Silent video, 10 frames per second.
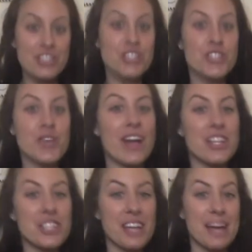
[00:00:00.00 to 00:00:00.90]

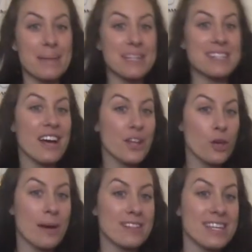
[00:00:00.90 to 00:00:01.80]
strategy I'm going to tell you
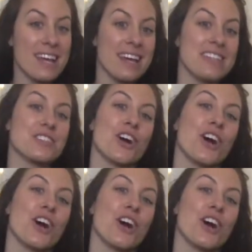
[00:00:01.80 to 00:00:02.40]
about today is called